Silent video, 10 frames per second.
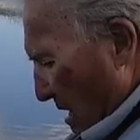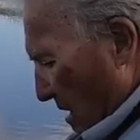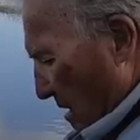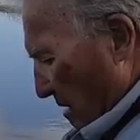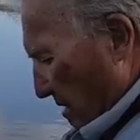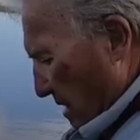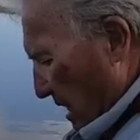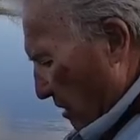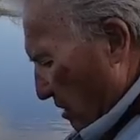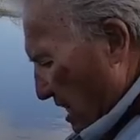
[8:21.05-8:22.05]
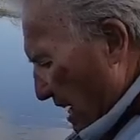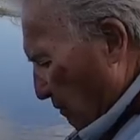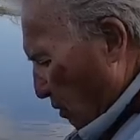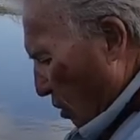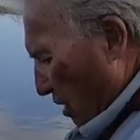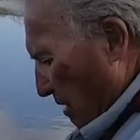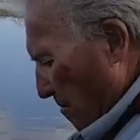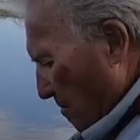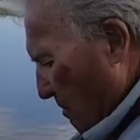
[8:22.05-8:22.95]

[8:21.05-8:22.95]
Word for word: uh, here in South Florida,